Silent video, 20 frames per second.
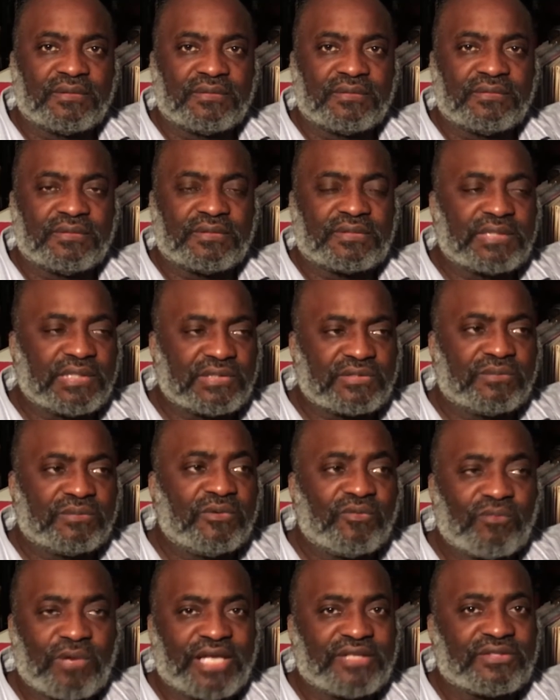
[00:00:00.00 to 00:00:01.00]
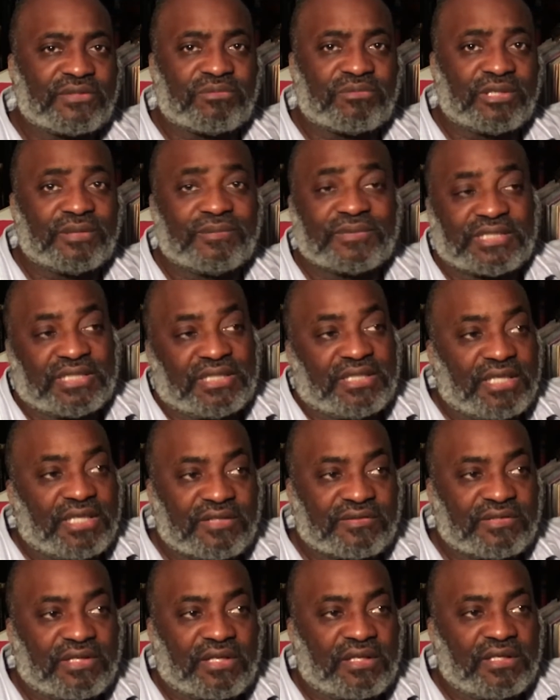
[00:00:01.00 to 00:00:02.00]
The system of white supremacy
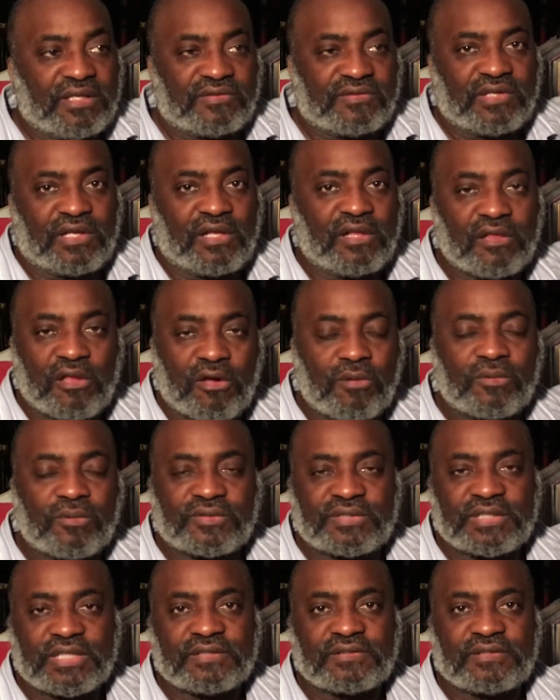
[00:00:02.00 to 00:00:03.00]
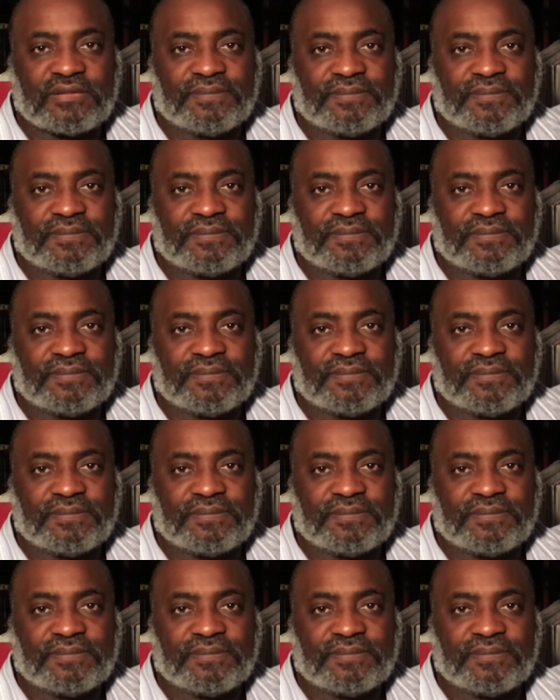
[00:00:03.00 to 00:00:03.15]
is a global system,